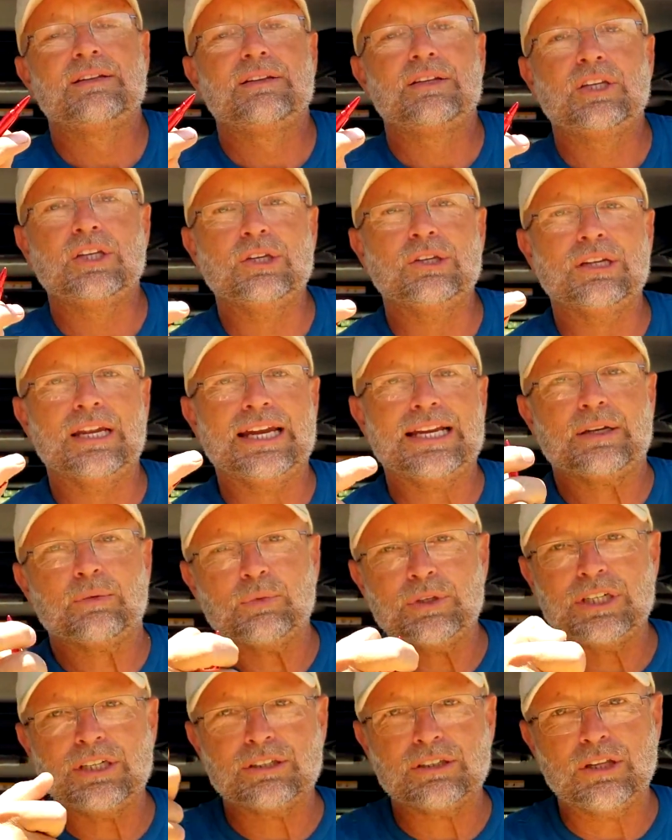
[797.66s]
you like
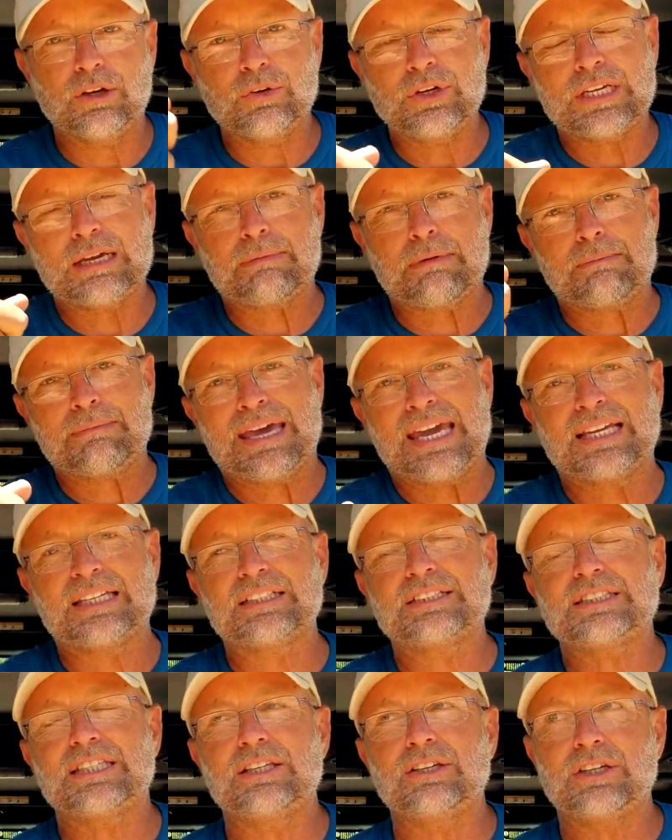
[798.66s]
when you're loading up a mag, let's
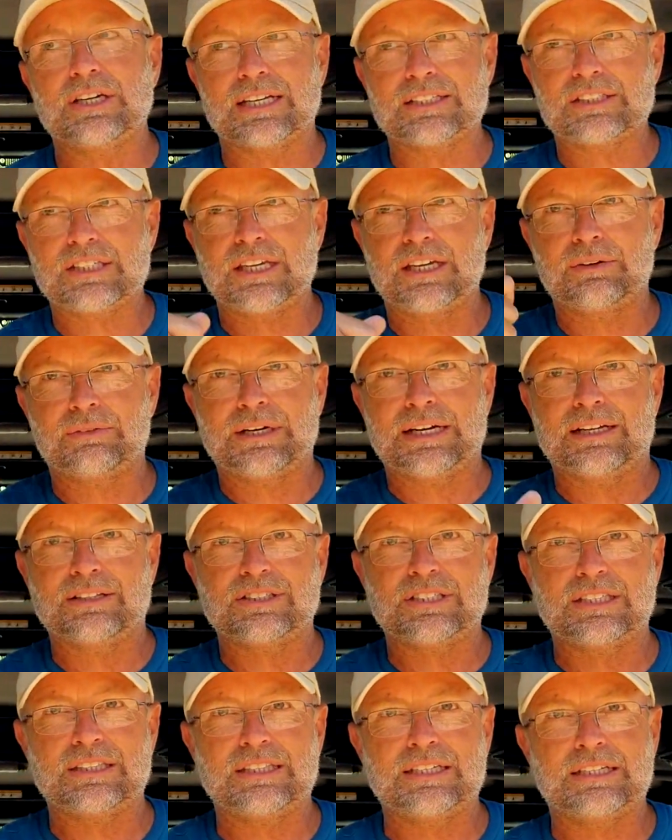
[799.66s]
say you got 10 rounds
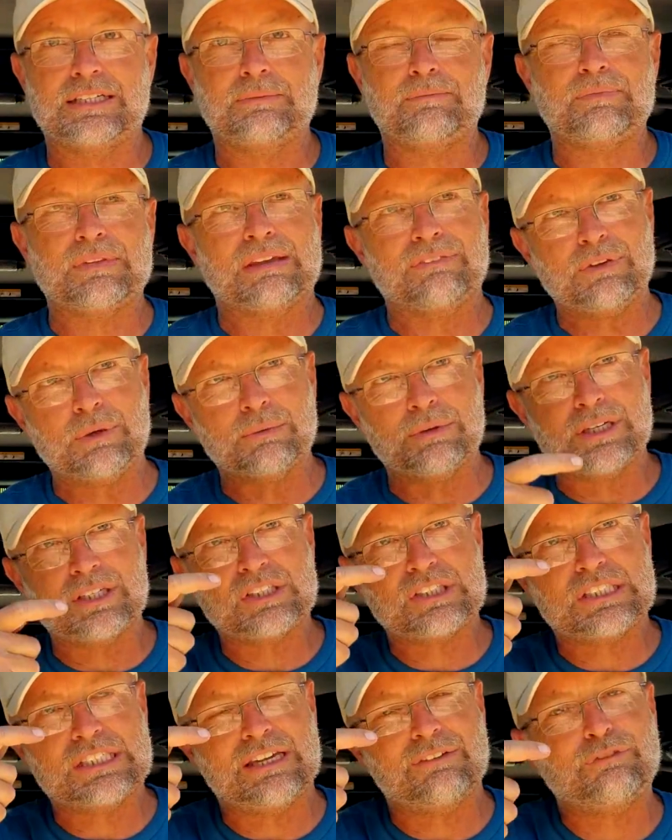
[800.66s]
in there. If you want to
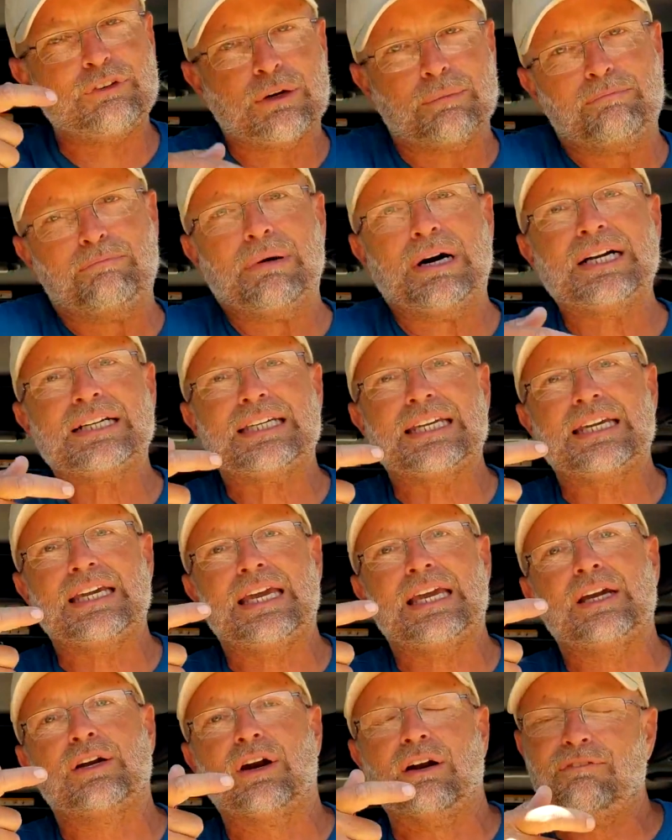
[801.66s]
see if you're
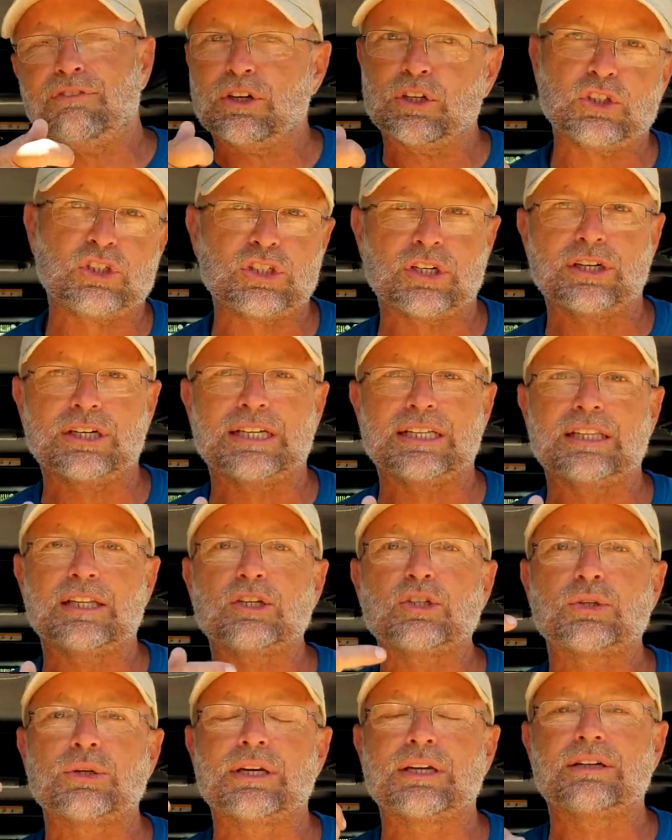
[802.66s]
bucking or if you're jerking the
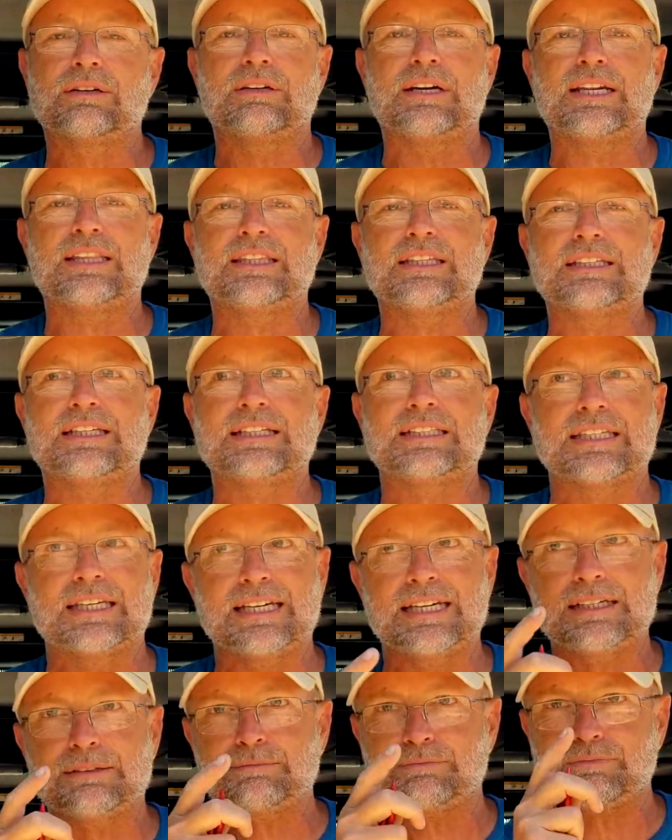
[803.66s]
trigger or anything like
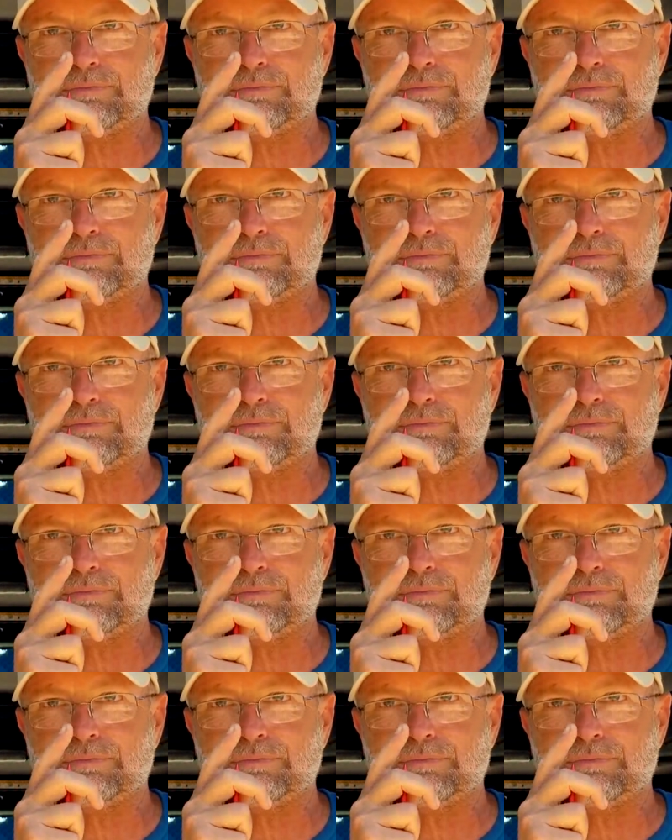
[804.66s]
that,